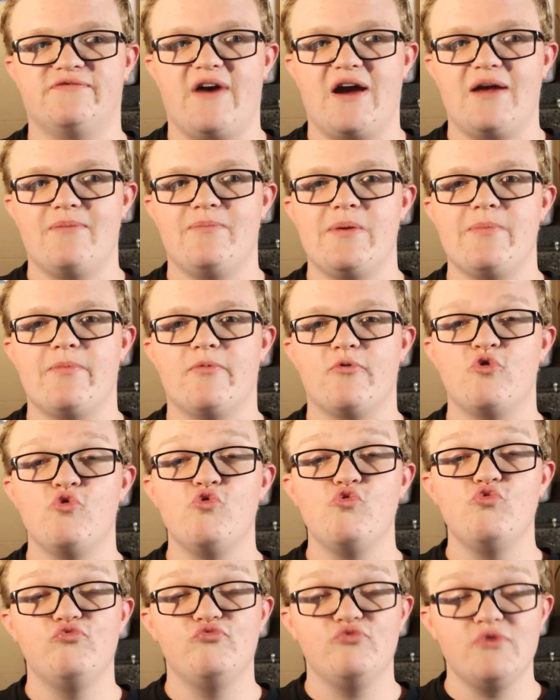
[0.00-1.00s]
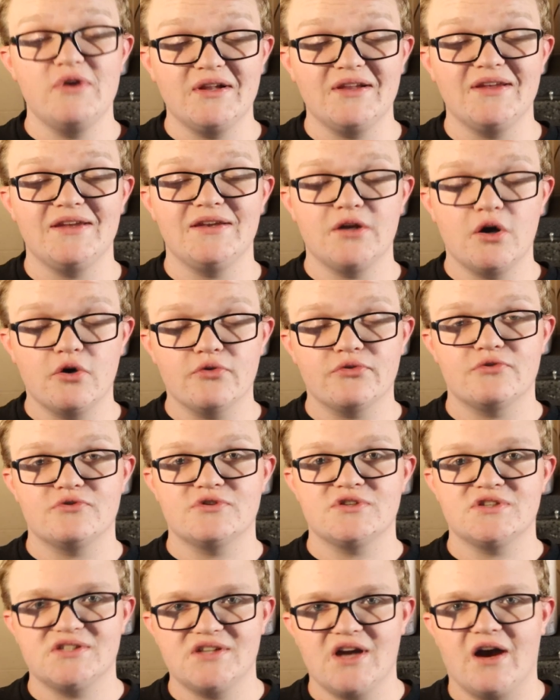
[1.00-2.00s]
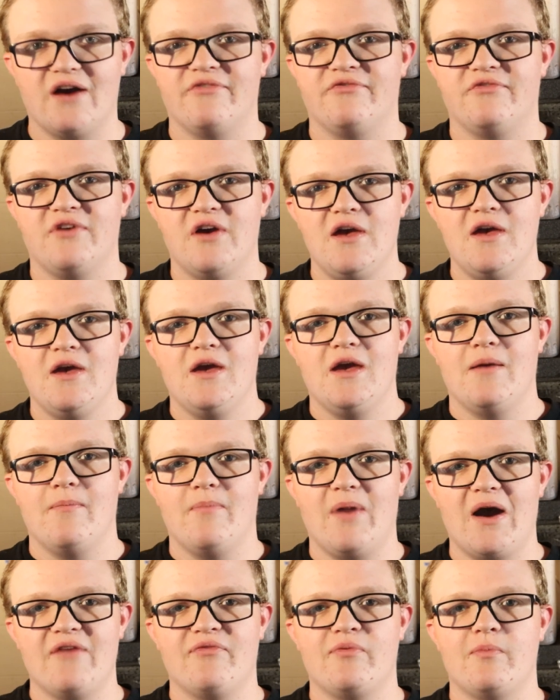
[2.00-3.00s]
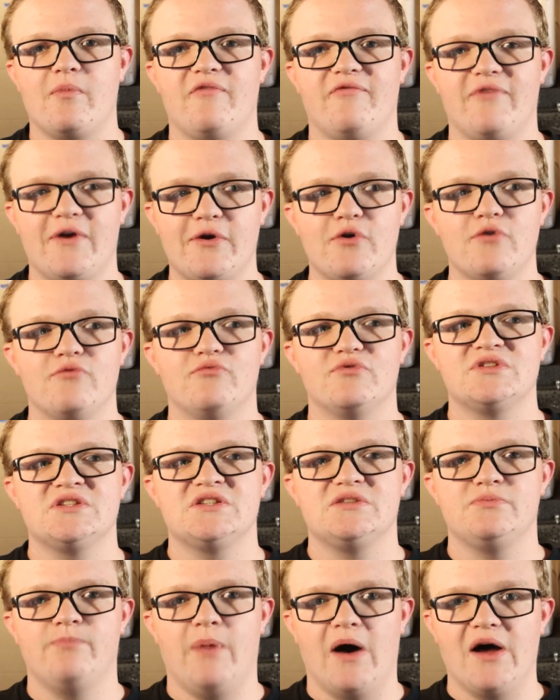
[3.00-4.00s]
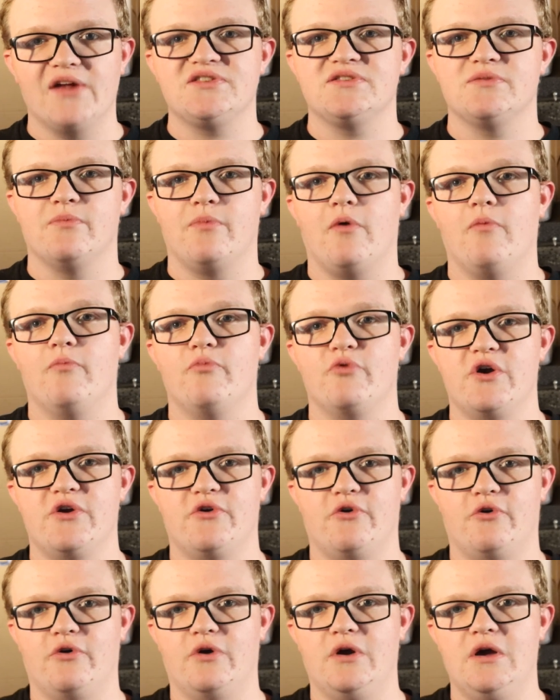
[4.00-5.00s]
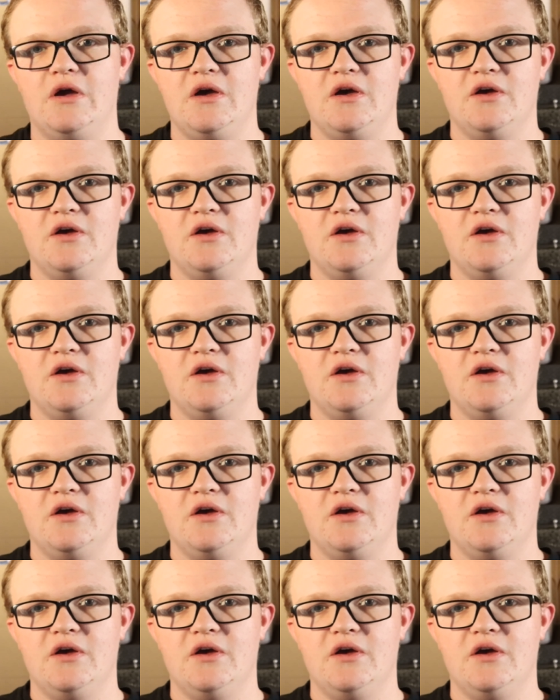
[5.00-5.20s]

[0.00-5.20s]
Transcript: Find people who really know their stuff and buy from a very responsible breeder.